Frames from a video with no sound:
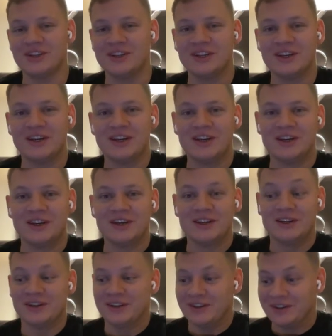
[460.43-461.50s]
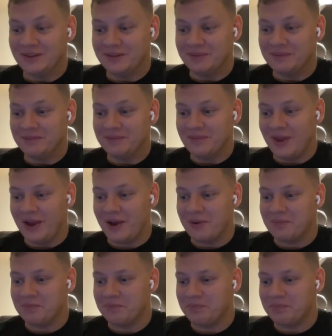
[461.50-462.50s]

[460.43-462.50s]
And yeah,